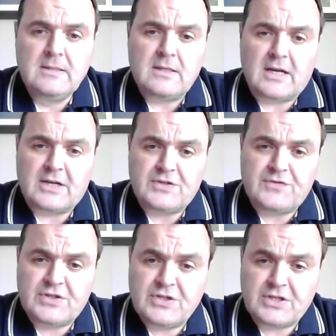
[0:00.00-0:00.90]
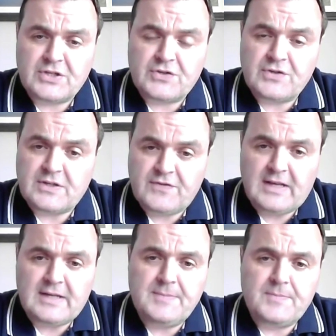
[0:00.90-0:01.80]
The Irish fishing industry is
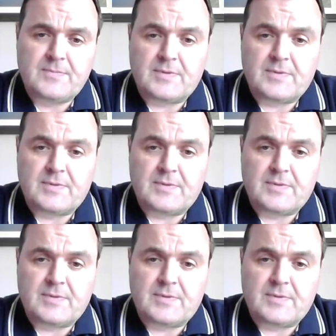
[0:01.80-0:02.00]
failing.